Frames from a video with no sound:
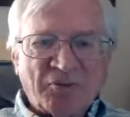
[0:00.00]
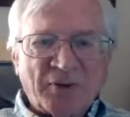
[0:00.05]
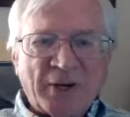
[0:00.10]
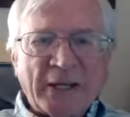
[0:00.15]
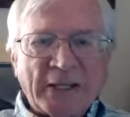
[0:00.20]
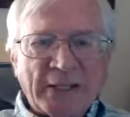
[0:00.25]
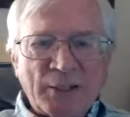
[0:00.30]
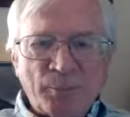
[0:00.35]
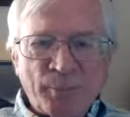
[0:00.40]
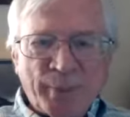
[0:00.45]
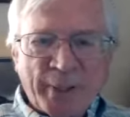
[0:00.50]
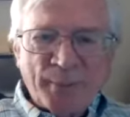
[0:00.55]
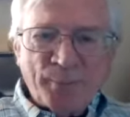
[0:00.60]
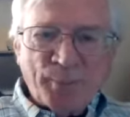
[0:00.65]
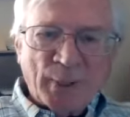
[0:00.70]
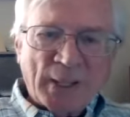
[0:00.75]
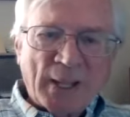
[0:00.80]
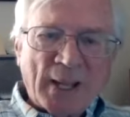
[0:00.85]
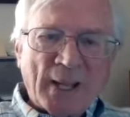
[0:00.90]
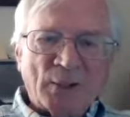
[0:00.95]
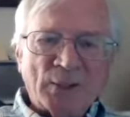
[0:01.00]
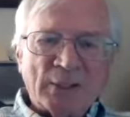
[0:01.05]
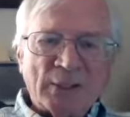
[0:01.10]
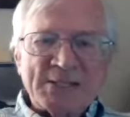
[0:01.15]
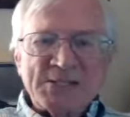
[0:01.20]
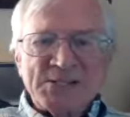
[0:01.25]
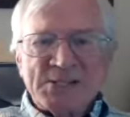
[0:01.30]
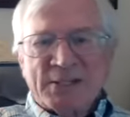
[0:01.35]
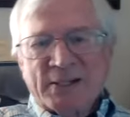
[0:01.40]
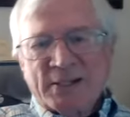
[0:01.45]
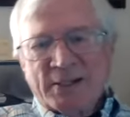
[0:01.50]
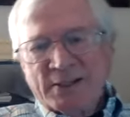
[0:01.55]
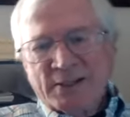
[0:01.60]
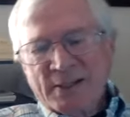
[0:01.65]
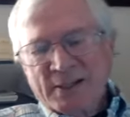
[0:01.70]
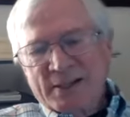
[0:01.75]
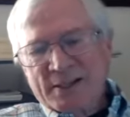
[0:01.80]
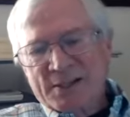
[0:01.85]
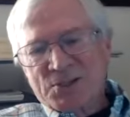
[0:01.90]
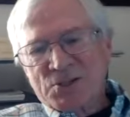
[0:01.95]
freaking people out listening
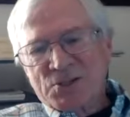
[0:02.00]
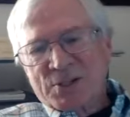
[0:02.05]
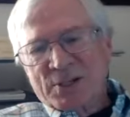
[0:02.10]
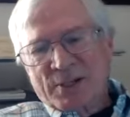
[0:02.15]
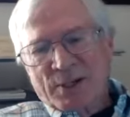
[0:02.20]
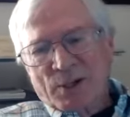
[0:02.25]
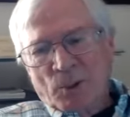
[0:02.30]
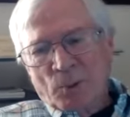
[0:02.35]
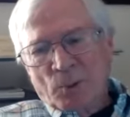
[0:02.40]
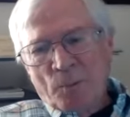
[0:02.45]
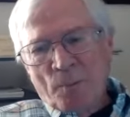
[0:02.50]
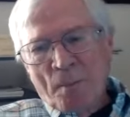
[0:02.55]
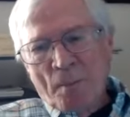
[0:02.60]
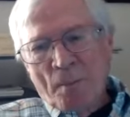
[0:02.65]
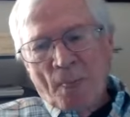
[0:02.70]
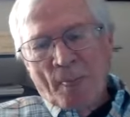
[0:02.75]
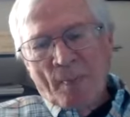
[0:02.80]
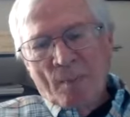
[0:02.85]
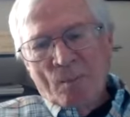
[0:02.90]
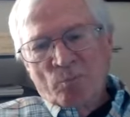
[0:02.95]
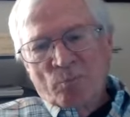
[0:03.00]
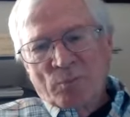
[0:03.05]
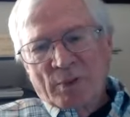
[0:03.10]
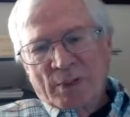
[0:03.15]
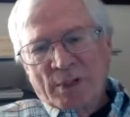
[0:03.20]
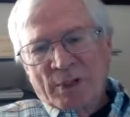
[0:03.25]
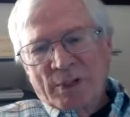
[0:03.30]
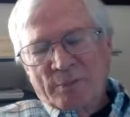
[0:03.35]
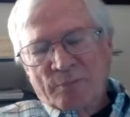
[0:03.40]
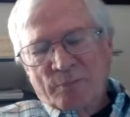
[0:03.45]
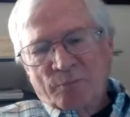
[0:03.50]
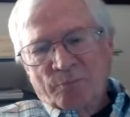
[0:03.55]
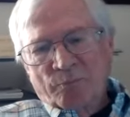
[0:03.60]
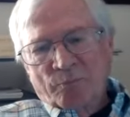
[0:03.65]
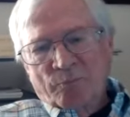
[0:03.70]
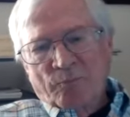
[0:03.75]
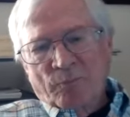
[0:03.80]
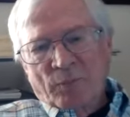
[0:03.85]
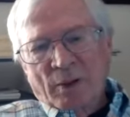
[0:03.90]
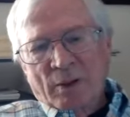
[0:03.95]
to this, that
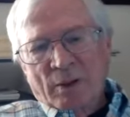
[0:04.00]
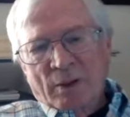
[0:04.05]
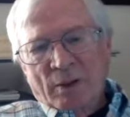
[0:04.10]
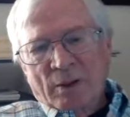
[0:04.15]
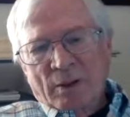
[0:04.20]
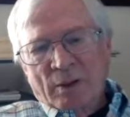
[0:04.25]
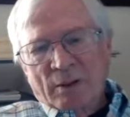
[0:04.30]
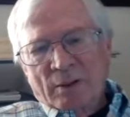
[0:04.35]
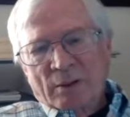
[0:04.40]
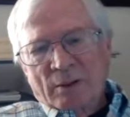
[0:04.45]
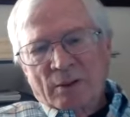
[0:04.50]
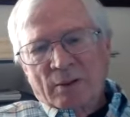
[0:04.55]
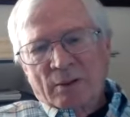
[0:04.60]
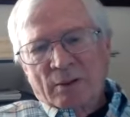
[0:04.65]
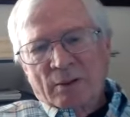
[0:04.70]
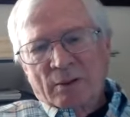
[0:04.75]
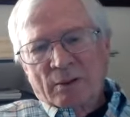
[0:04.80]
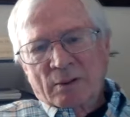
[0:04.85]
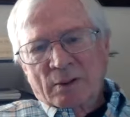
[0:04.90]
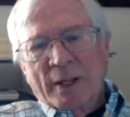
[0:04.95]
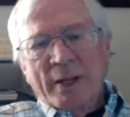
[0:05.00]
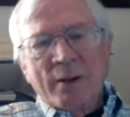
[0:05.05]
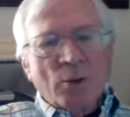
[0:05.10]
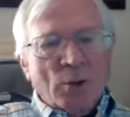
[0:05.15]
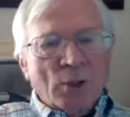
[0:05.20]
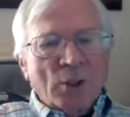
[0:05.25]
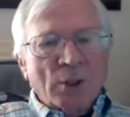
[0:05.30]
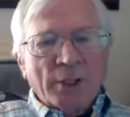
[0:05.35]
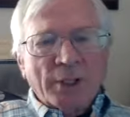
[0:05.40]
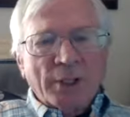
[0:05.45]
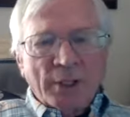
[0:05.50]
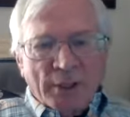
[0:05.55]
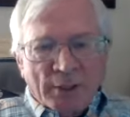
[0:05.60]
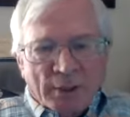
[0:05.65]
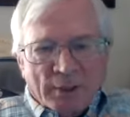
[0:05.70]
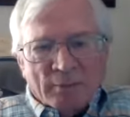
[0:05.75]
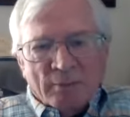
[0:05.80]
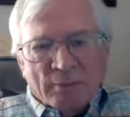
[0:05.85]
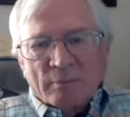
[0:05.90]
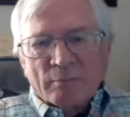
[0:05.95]

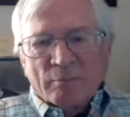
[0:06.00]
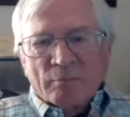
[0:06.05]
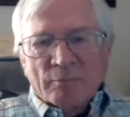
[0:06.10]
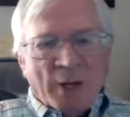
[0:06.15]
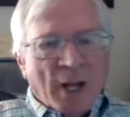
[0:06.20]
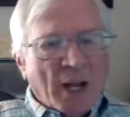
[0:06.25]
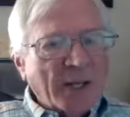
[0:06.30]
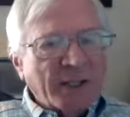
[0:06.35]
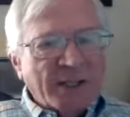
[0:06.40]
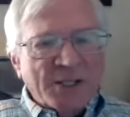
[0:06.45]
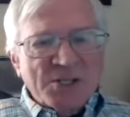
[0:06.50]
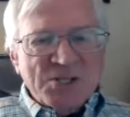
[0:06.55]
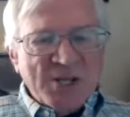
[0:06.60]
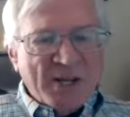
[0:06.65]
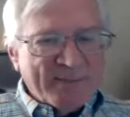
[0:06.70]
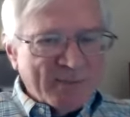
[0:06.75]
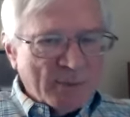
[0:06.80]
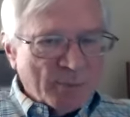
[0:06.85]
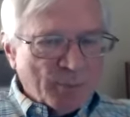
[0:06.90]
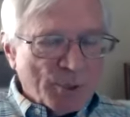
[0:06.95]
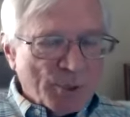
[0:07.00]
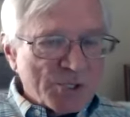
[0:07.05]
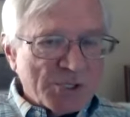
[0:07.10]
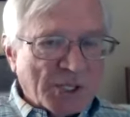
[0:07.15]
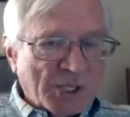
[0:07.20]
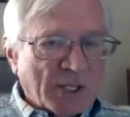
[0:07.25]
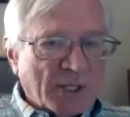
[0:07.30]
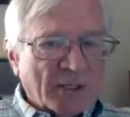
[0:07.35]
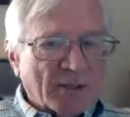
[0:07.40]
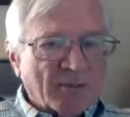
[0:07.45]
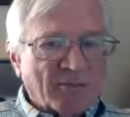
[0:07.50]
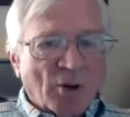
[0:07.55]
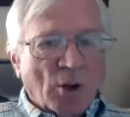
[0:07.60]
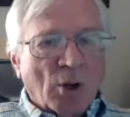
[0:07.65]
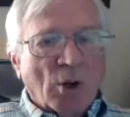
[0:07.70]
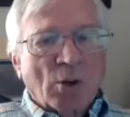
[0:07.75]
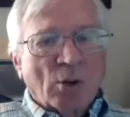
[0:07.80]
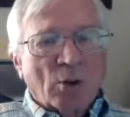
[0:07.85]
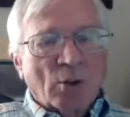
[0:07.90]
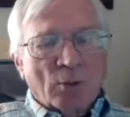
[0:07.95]
literally 97% of
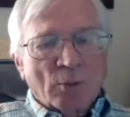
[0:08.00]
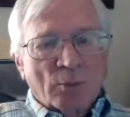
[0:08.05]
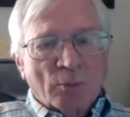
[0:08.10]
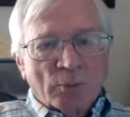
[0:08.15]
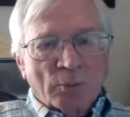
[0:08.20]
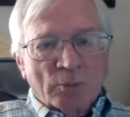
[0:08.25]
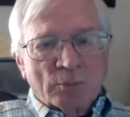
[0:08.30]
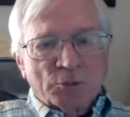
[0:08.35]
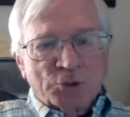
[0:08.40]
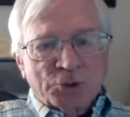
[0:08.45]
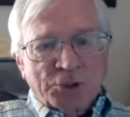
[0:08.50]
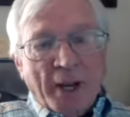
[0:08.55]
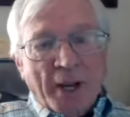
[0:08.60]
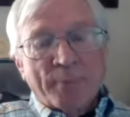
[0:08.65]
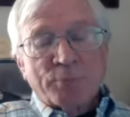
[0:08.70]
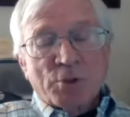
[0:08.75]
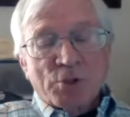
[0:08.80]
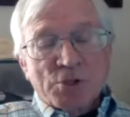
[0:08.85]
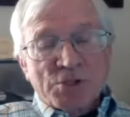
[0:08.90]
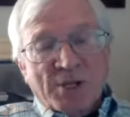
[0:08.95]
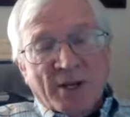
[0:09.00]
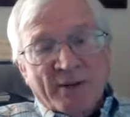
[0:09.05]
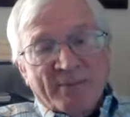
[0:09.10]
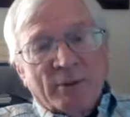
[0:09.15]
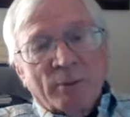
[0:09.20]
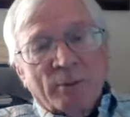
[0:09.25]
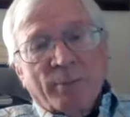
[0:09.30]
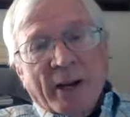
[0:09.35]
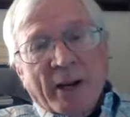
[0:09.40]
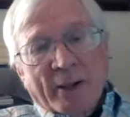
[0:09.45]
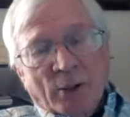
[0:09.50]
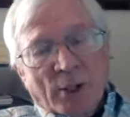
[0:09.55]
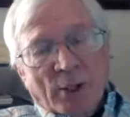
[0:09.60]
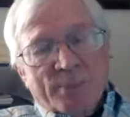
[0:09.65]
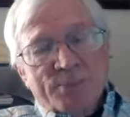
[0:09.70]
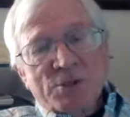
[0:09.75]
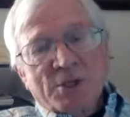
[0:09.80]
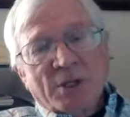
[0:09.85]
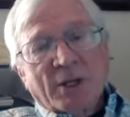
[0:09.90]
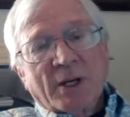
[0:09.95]
all Chapter 7
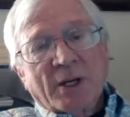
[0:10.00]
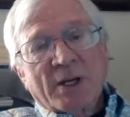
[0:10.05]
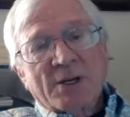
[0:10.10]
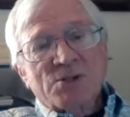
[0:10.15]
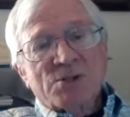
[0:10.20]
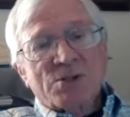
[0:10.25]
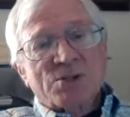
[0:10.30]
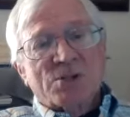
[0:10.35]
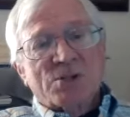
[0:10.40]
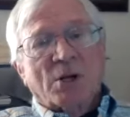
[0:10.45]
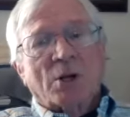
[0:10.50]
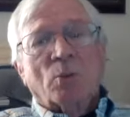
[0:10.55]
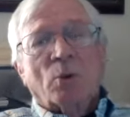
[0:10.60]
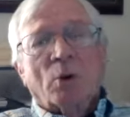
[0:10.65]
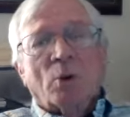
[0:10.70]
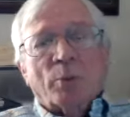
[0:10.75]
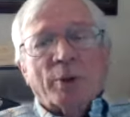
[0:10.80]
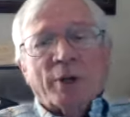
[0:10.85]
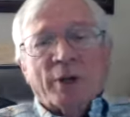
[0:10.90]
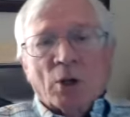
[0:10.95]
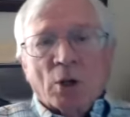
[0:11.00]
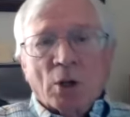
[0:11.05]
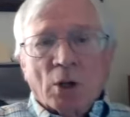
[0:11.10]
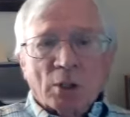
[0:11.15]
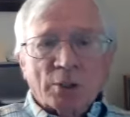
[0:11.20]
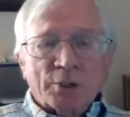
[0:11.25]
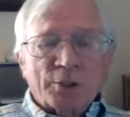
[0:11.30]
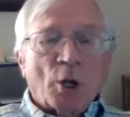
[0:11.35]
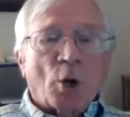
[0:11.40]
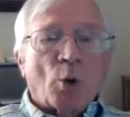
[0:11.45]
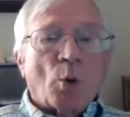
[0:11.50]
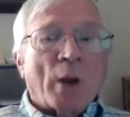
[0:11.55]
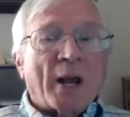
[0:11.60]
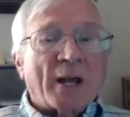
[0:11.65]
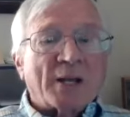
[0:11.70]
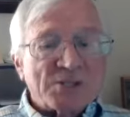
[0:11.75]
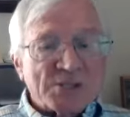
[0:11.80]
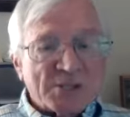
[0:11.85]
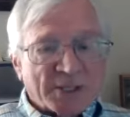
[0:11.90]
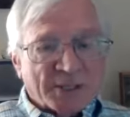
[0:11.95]
bankruptcy cases are what we call no
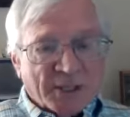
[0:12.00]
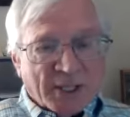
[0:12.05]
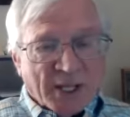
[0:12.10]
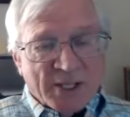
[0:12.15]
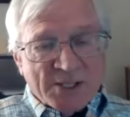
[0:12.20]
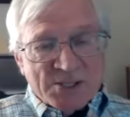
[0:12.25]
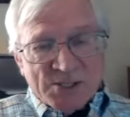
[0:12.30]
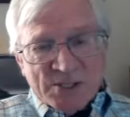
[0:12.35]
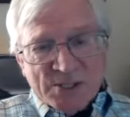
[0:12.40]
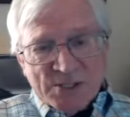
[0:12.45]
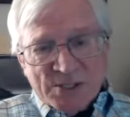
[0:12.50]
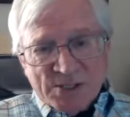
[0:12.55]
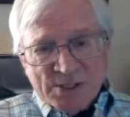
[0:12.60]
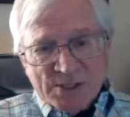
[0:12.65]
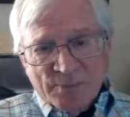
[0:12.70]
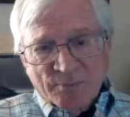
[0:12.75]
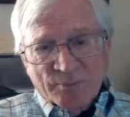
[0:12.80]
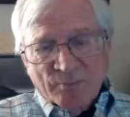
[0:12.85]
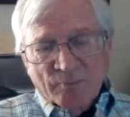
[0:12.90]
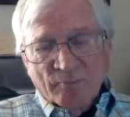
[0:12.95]
asset cases.